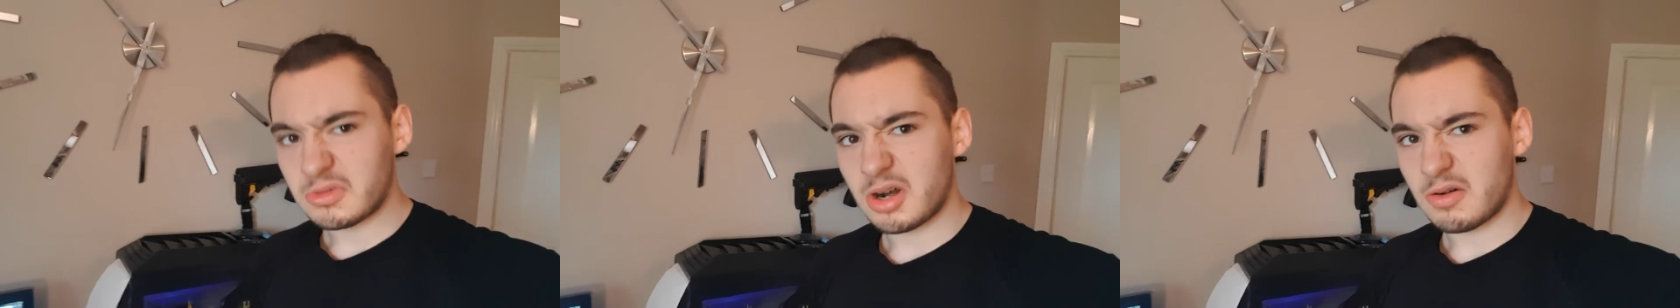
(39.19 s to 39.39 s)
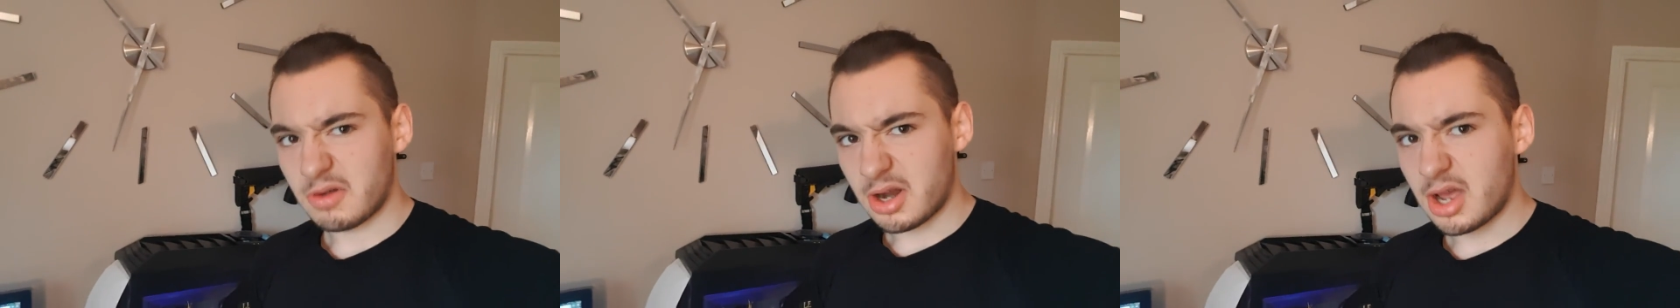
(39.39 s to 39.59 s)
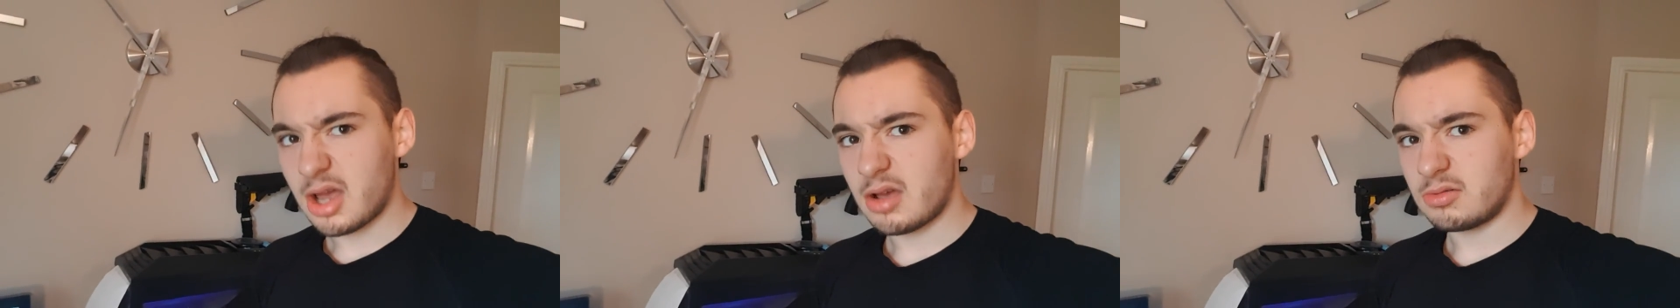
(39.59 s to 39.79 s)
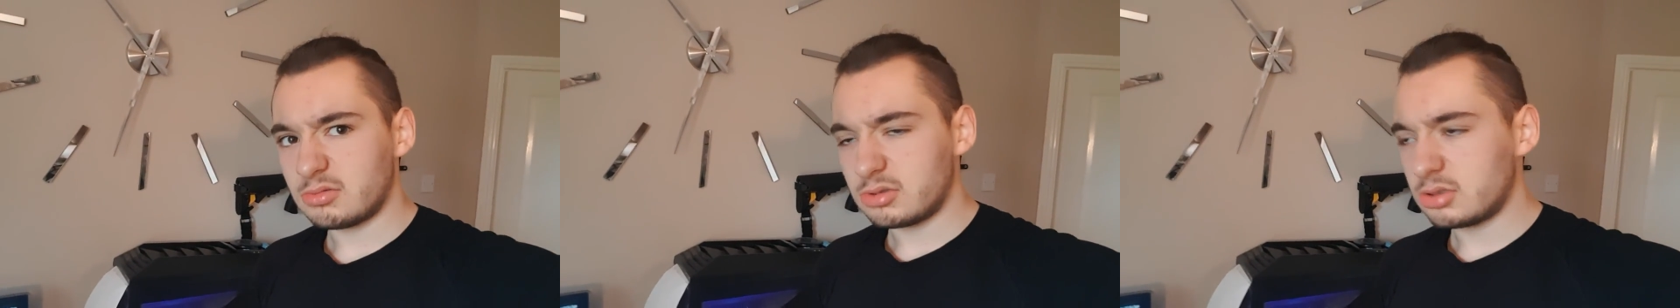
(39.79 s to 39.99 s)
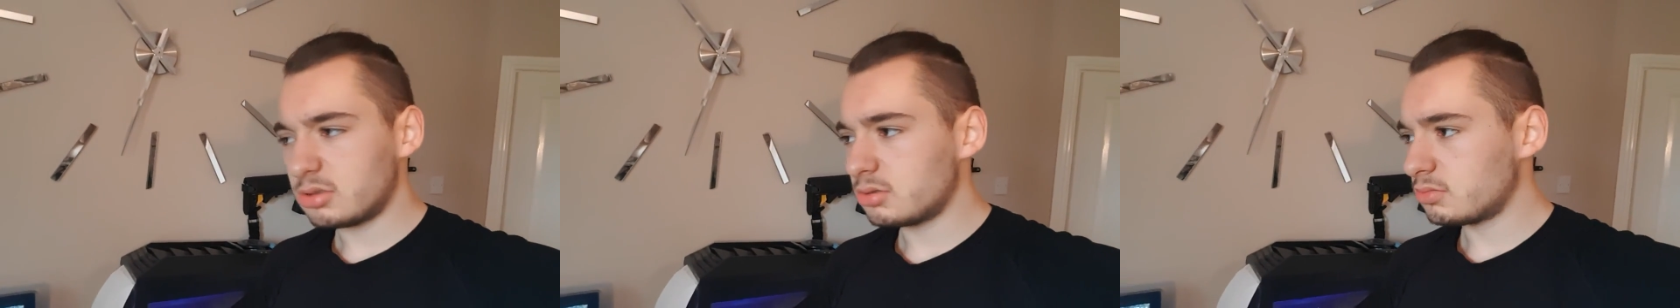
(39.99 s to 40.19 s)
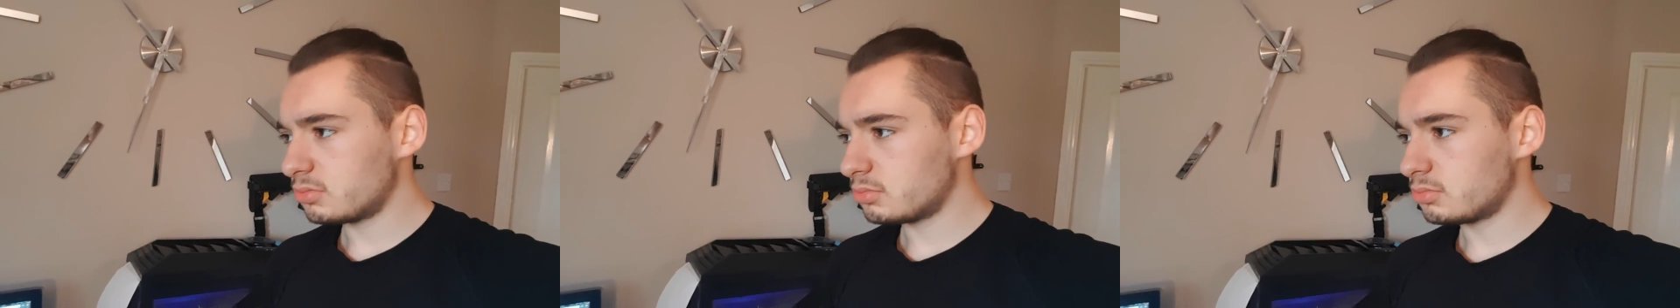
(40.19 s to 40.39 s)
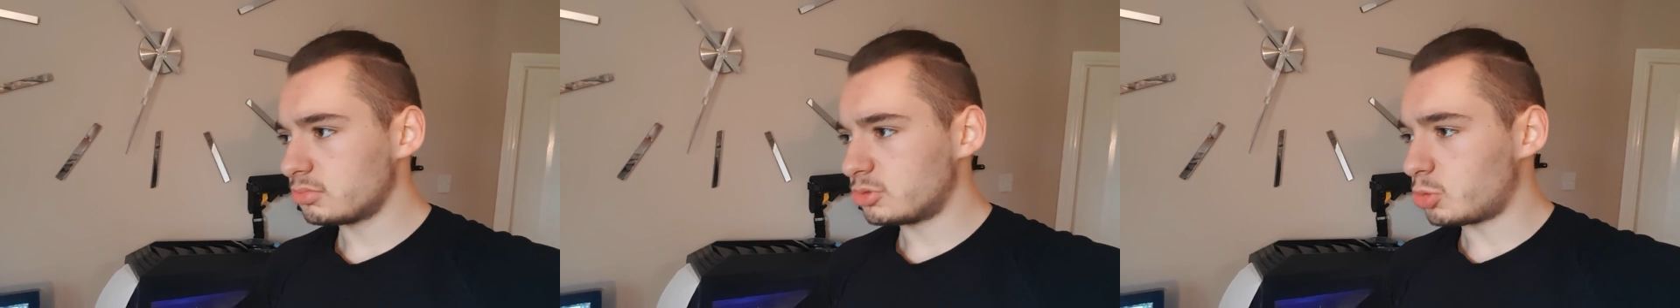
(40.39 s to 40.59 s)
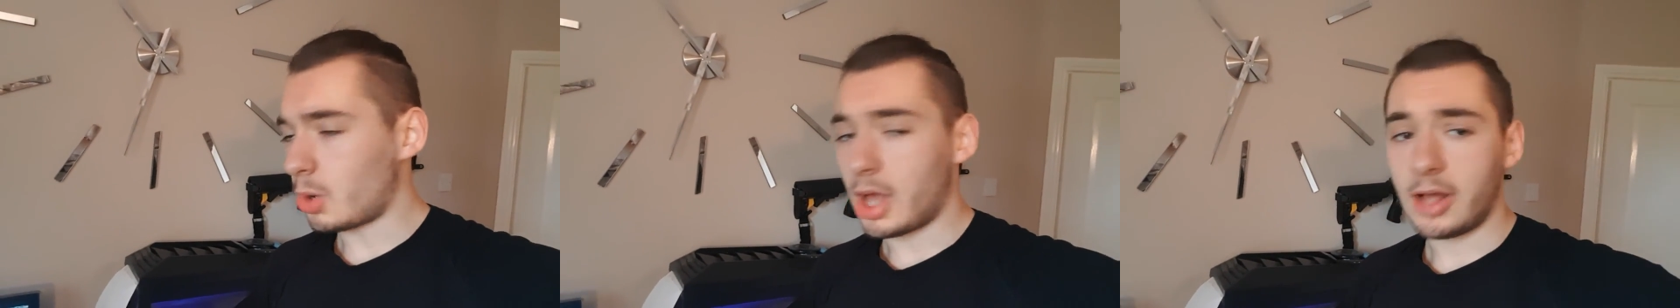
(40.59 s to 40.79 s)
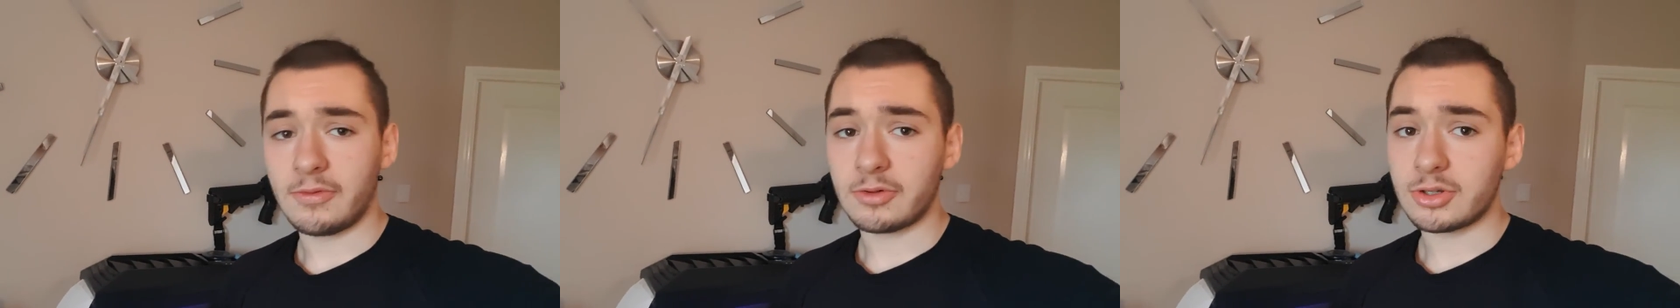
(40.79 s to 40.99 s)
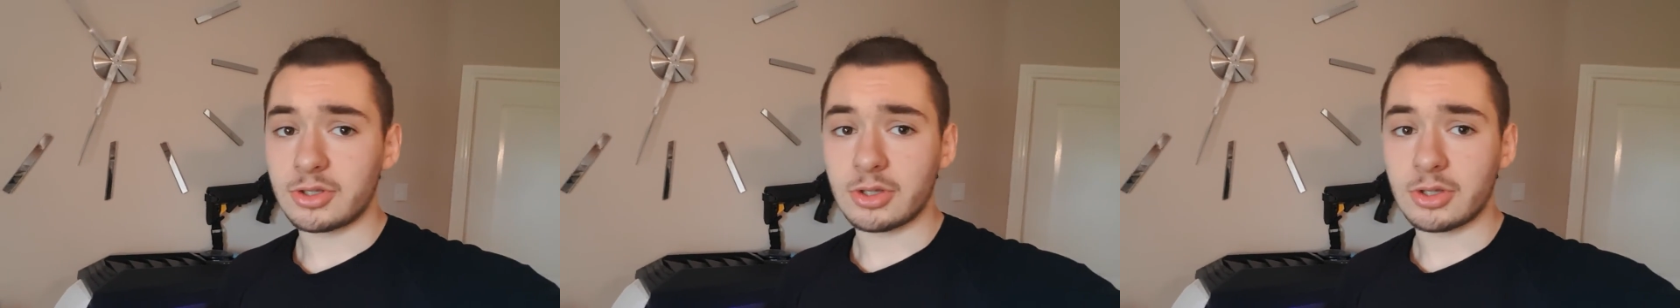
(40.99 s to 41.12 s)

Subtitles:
around 12 or